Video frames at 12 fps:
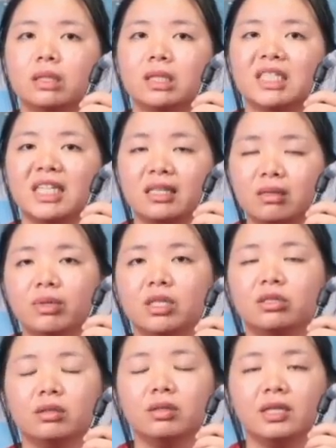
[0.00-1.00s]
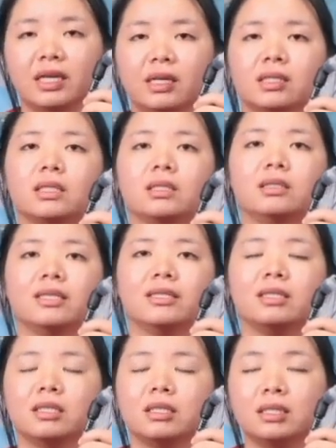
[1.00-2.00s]
centimeter. Yes, that
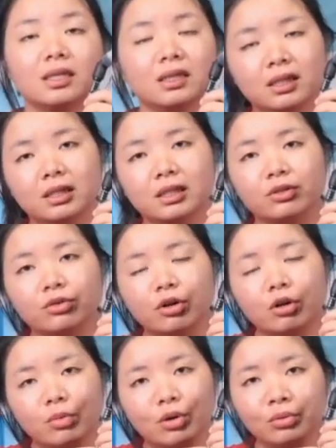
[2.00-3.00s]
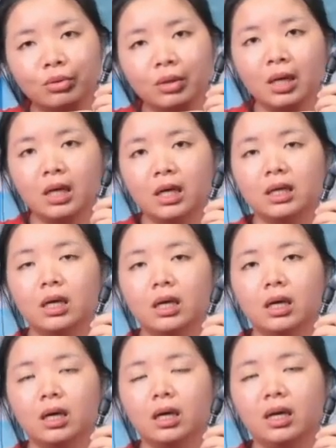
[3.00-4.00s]
is that is normal
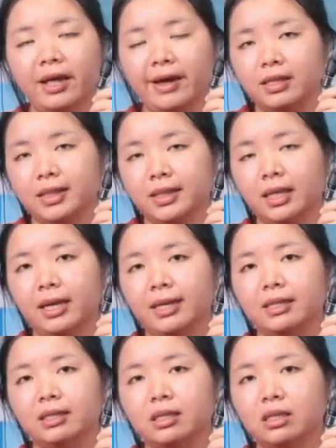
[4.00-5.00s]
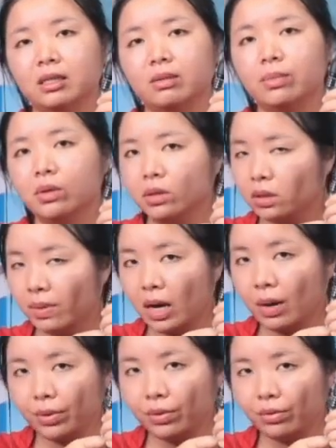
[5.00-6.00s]
uh, length and uh, the most
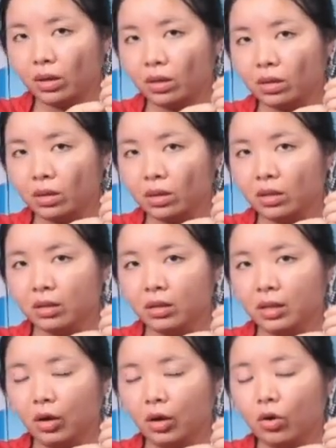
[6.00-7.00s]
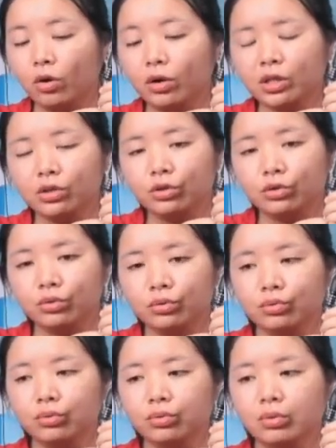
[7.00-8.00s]
popular according
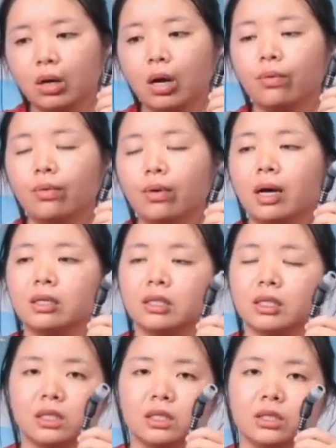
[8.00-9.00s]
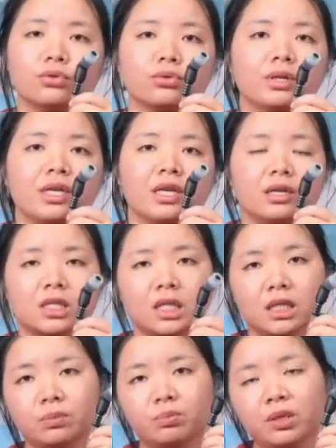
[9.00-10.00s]
to around uh, three years
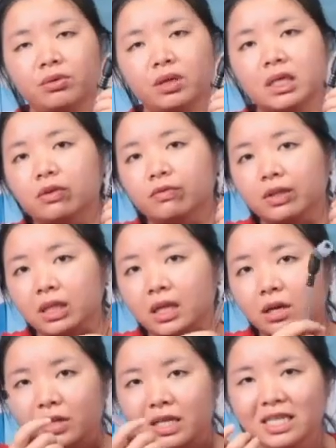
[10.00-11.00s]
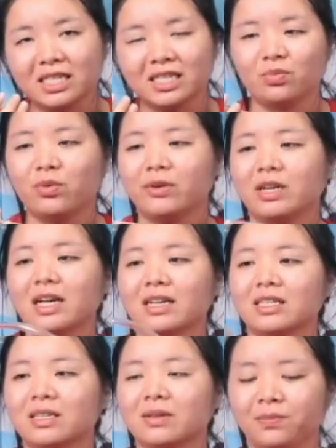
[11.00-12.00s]
experience of selling these products.